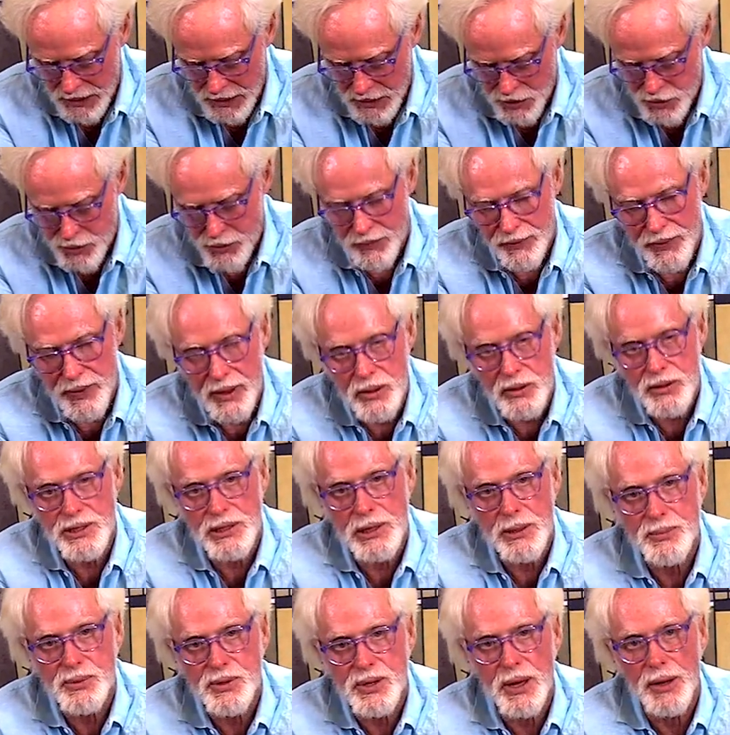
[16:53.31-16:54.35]
Get your
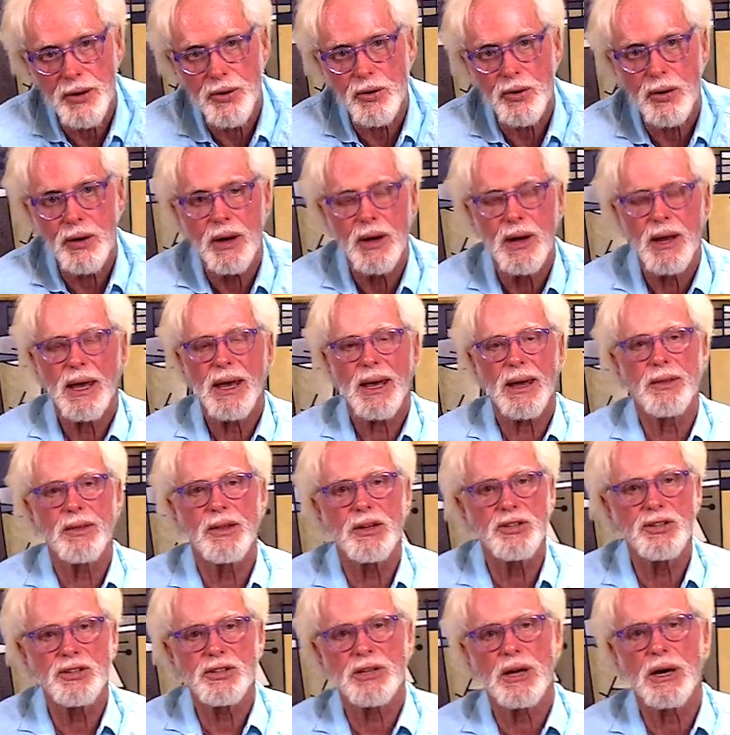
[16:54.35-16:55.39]
fingertips under and
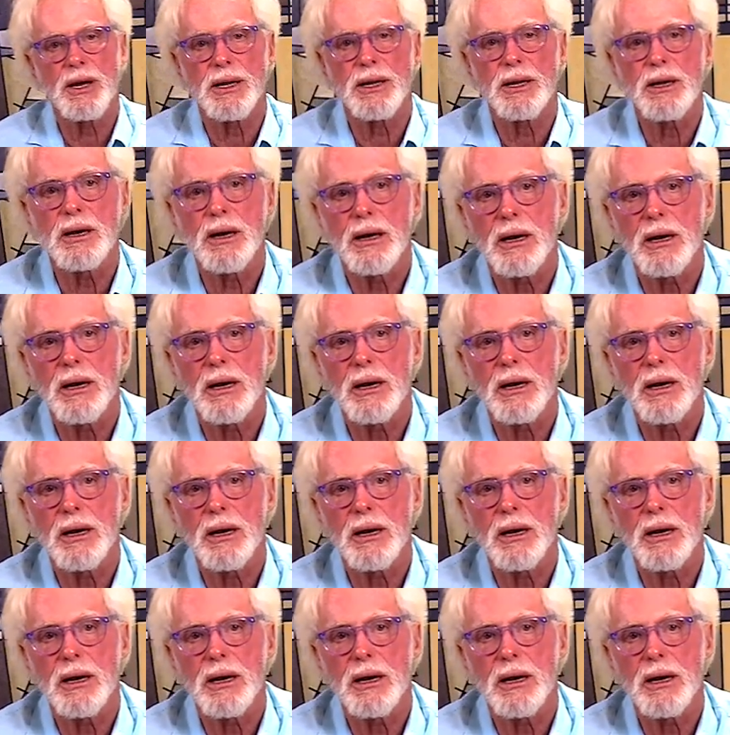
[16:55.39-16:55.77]
then just kind of get